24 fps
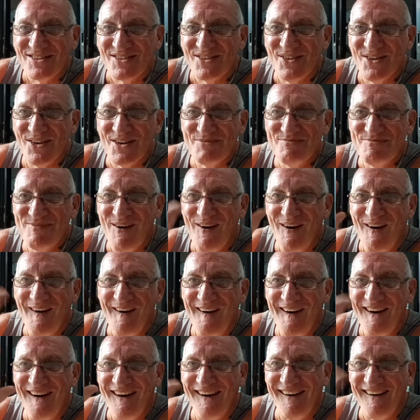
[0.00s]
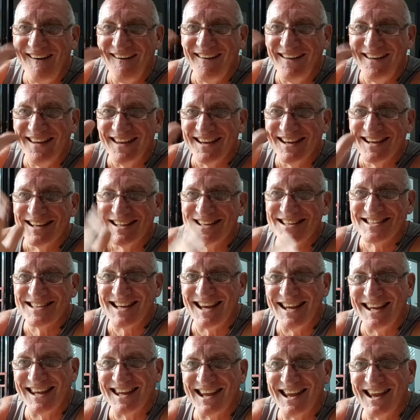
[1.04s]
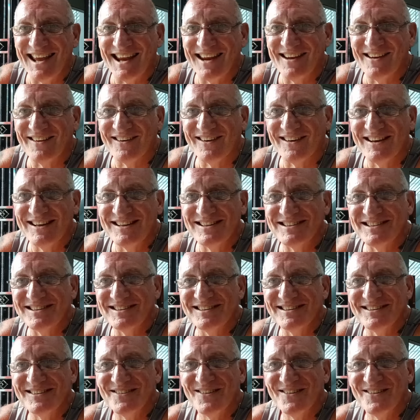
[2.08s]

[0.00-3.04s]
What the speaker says: goodbye. Take care, guys.